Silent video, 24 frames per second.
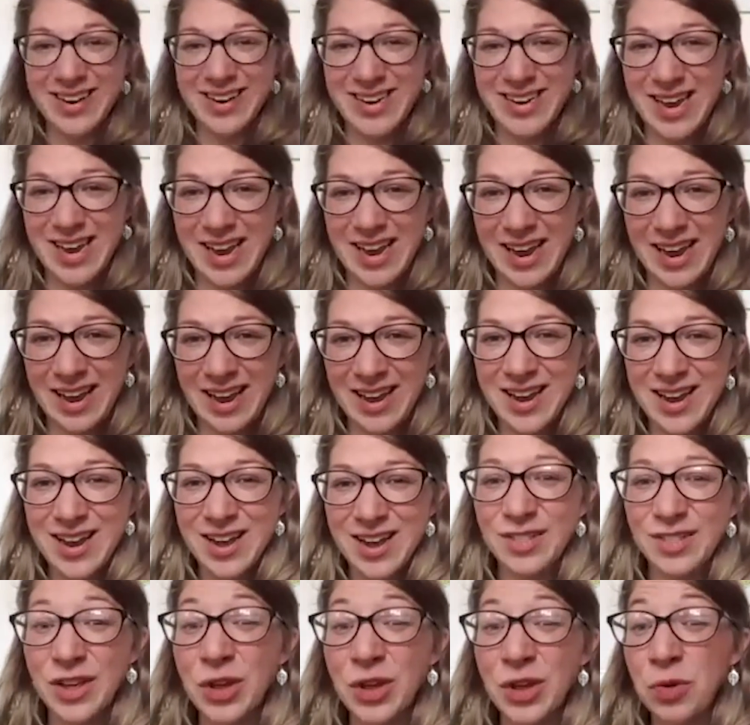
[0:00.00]
tier
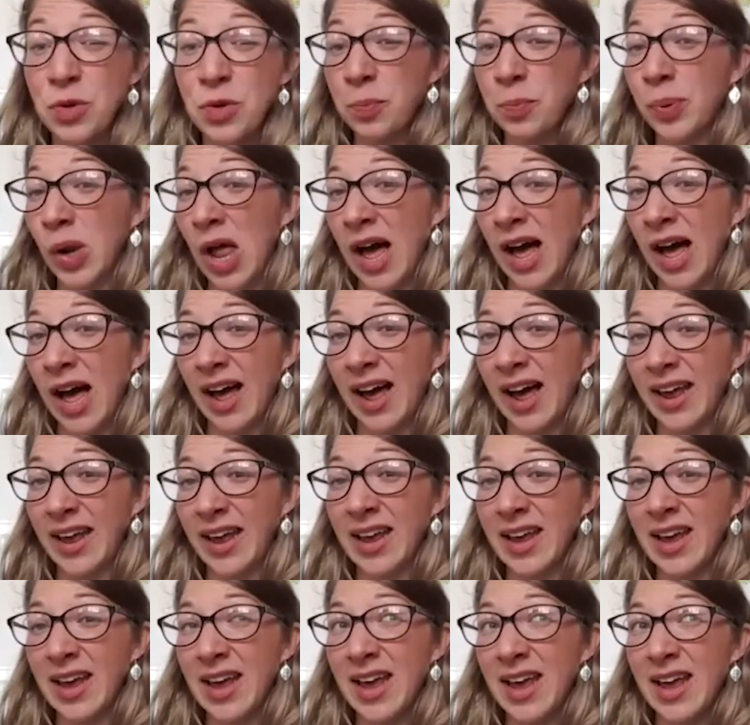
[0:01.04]
that you apply
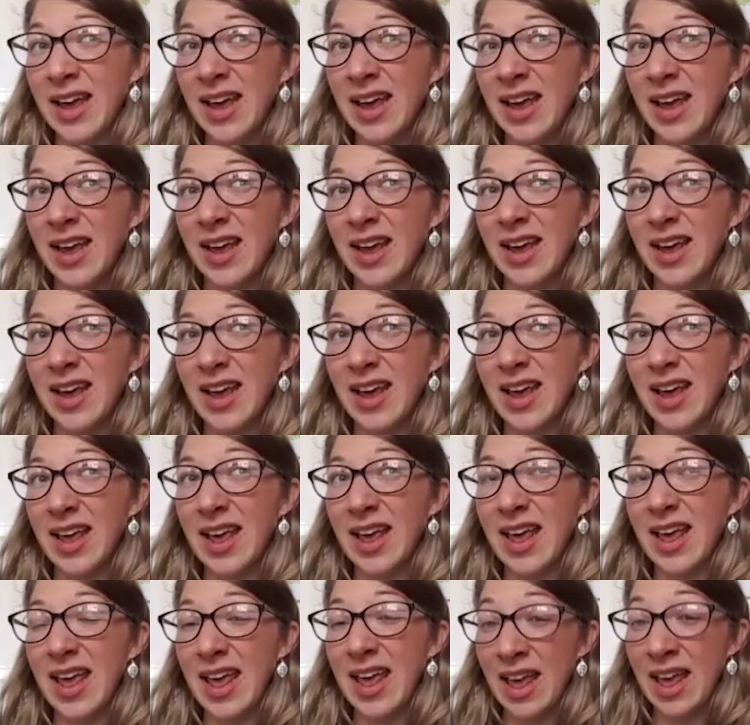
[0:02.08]

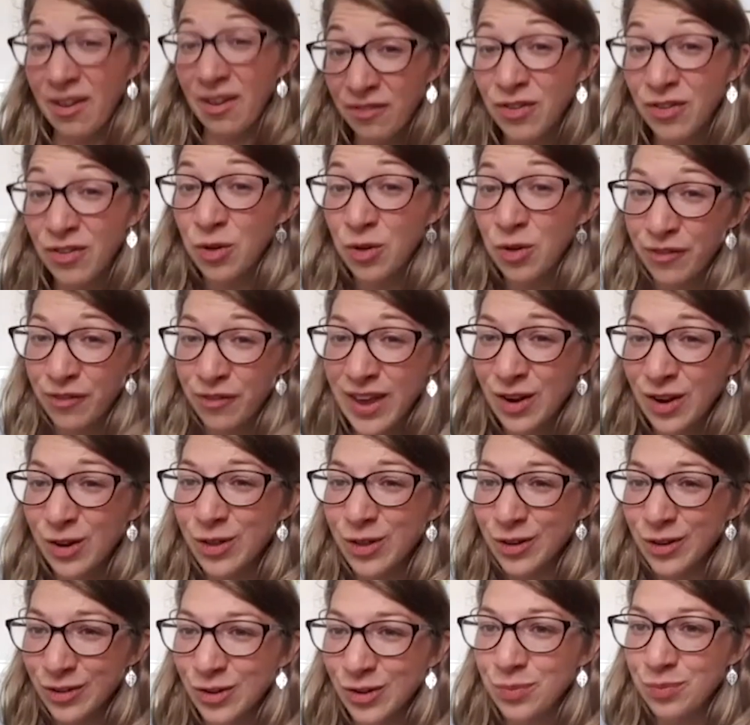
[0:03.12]
if you feel
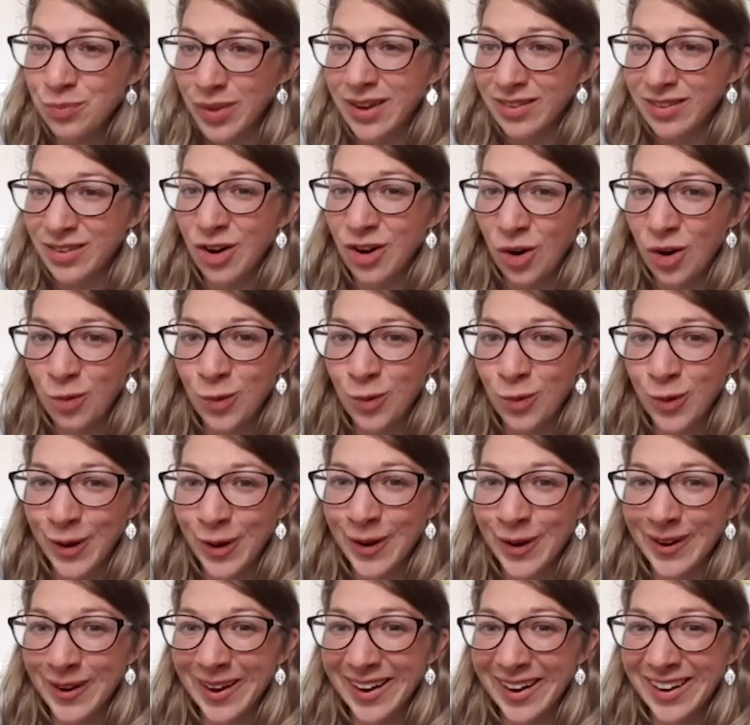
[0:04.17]
that something's not
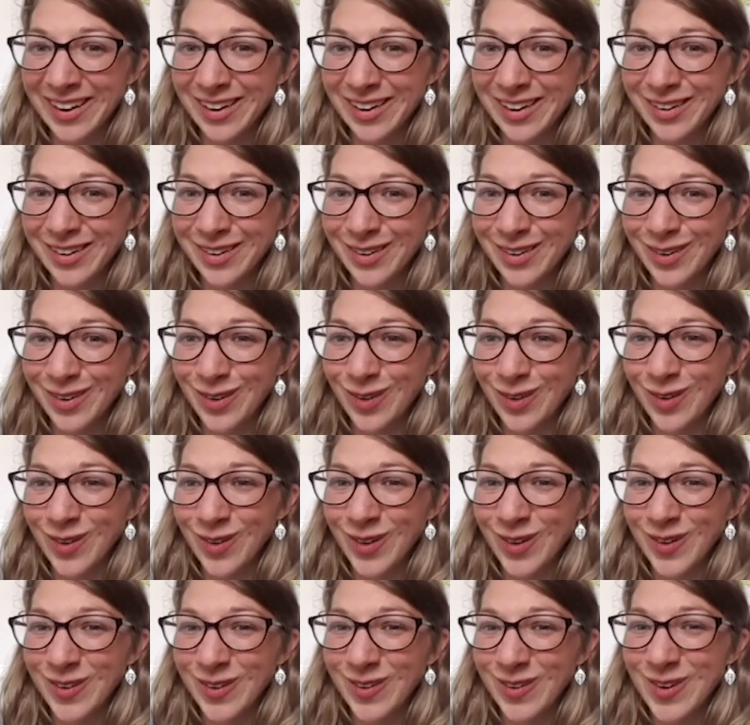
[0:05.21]
working.
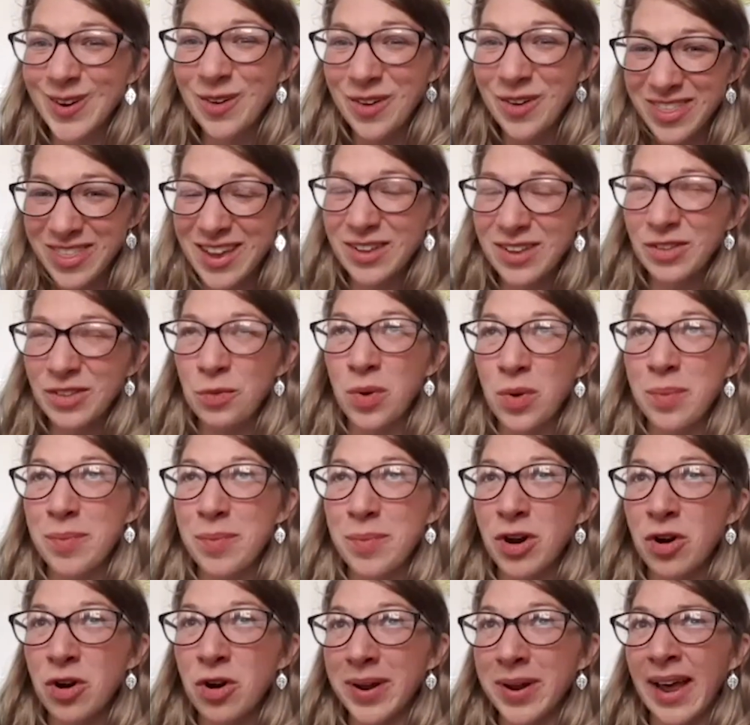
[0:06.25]
I think that
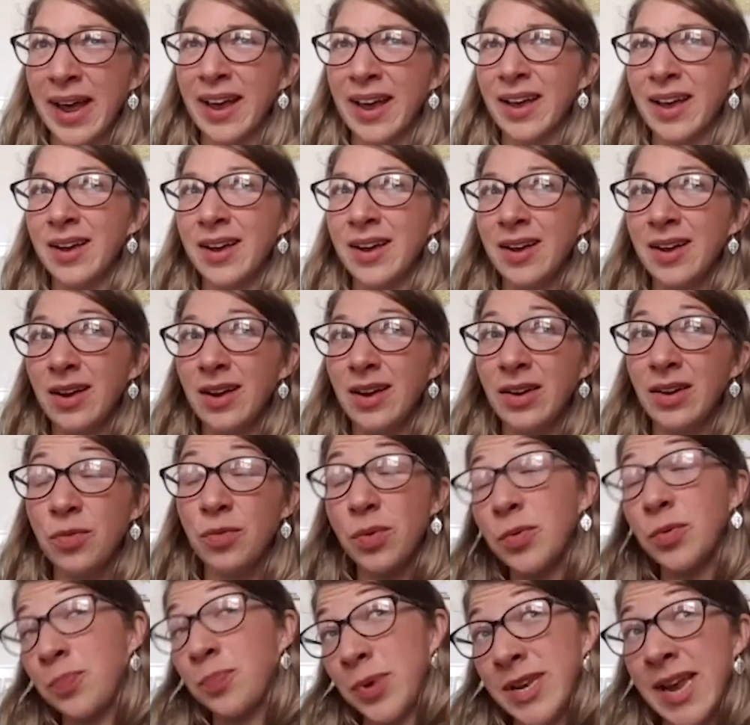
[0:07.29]
women are a bit like,
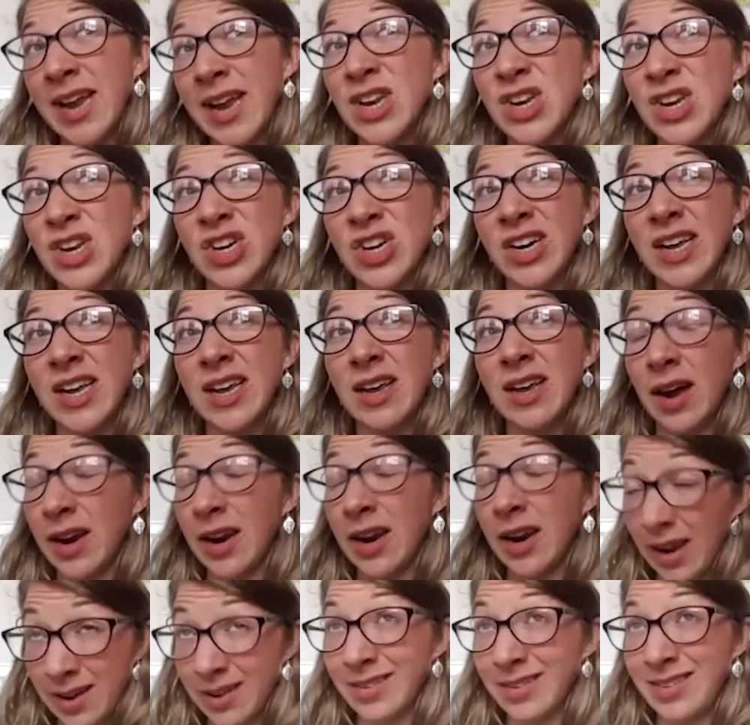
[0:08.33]
you potentially, and
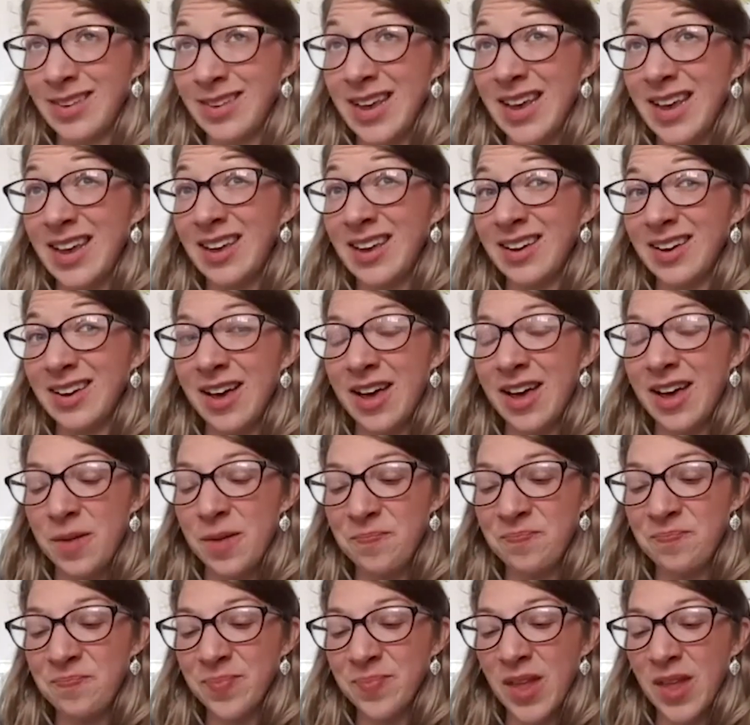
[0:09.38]
I can see,
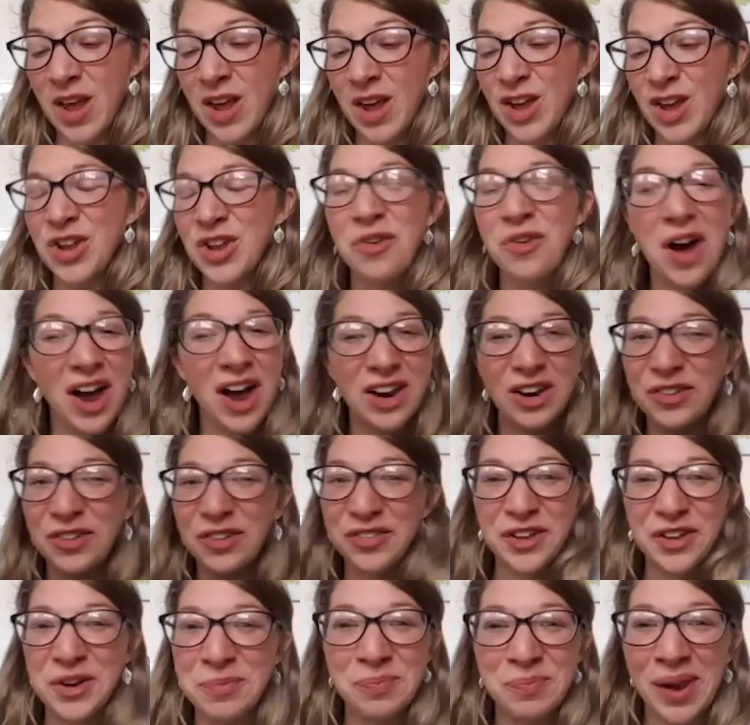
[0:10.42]
I love
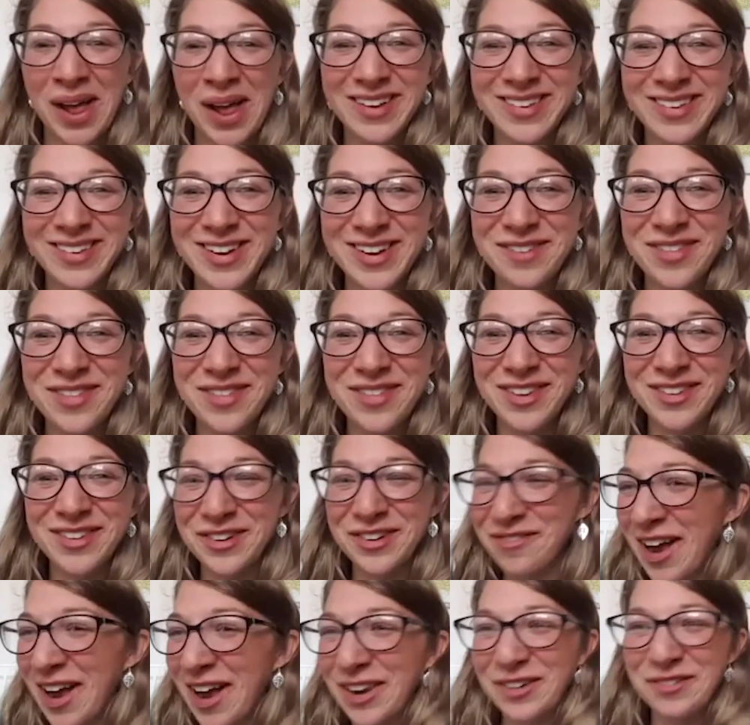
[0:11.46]
the complexity of this
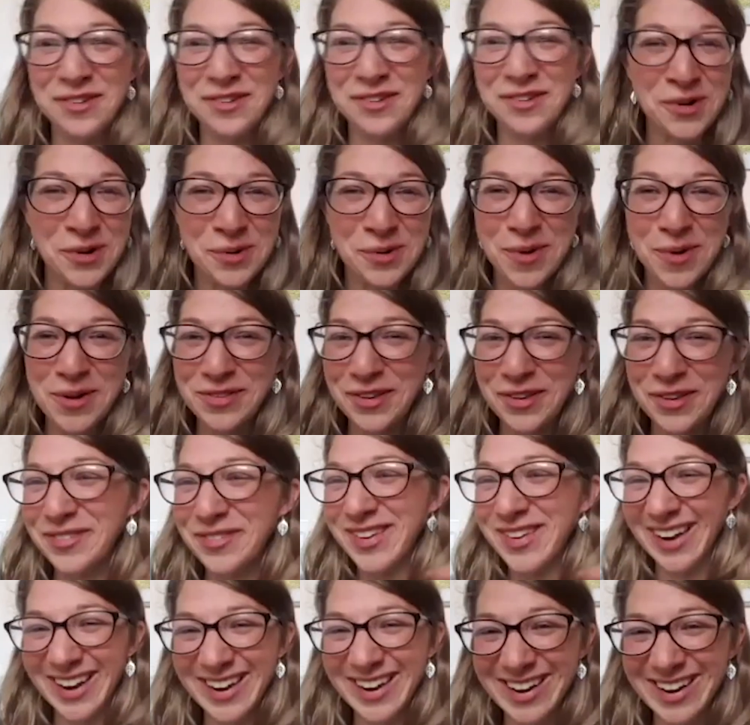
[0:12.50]
stuff. I love hormones.
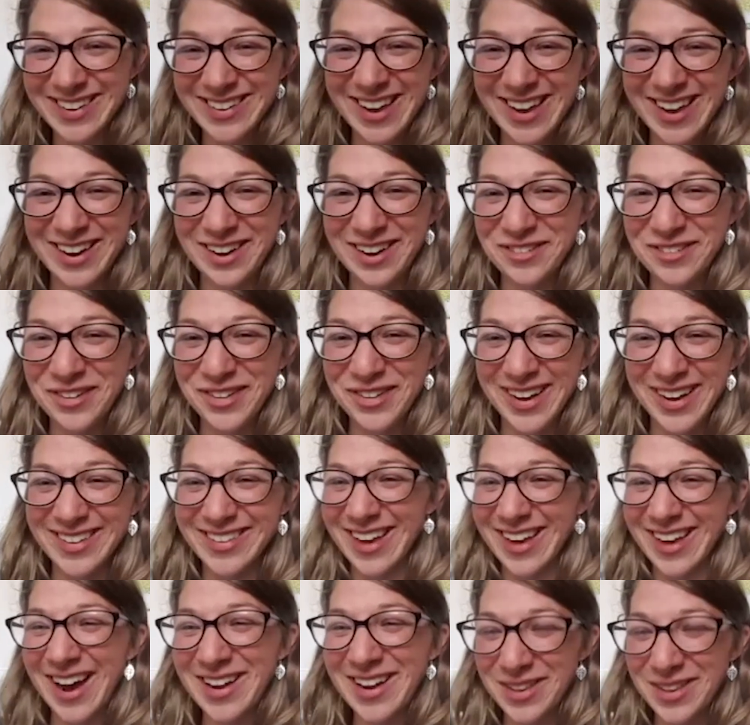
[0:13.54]
Obviously, like I said, I've got that
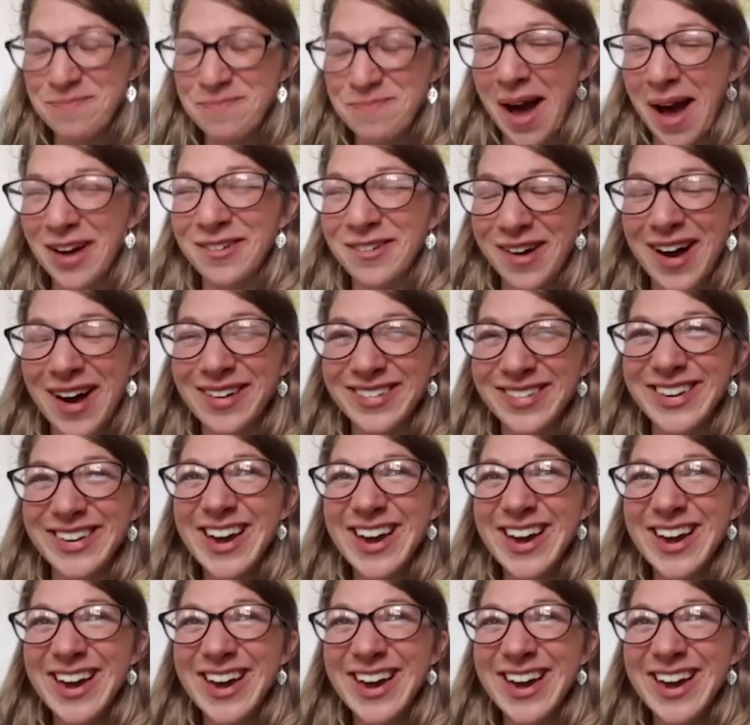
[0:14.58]
science background,